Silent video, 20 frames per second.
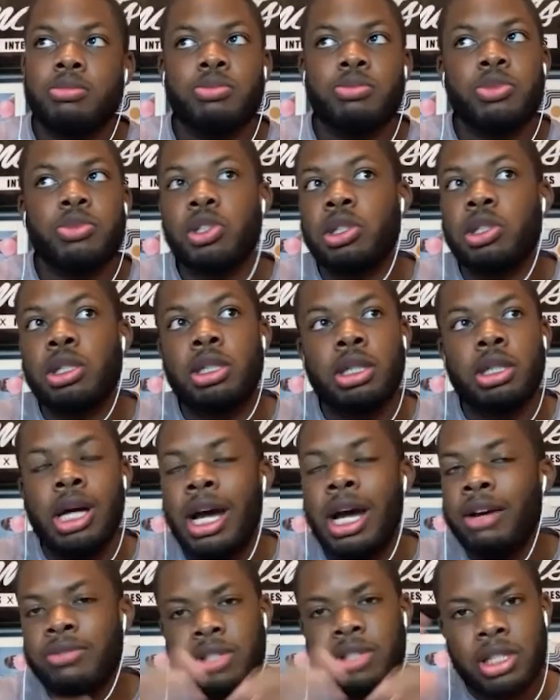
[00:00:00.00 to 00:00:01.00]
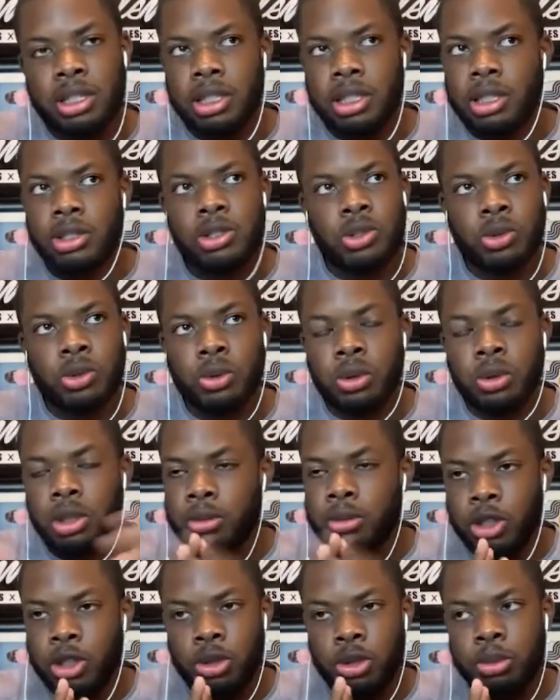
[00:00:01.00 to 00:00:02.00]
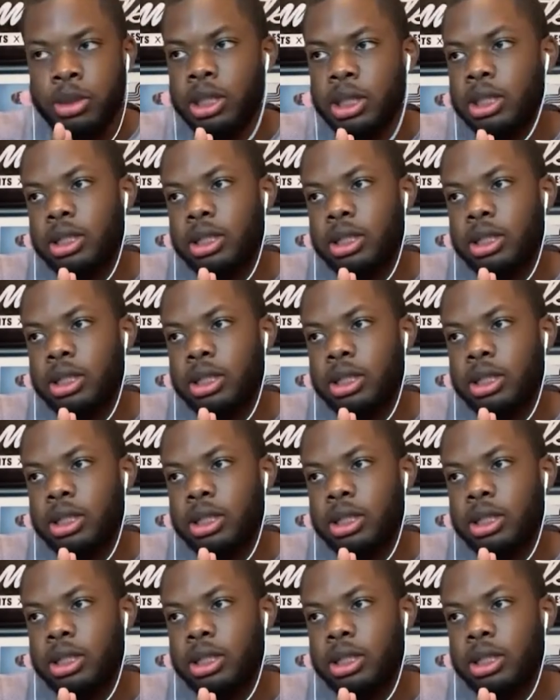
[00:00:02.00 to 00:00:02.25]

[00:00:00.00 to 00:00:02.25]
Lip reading: She obviously historic moment,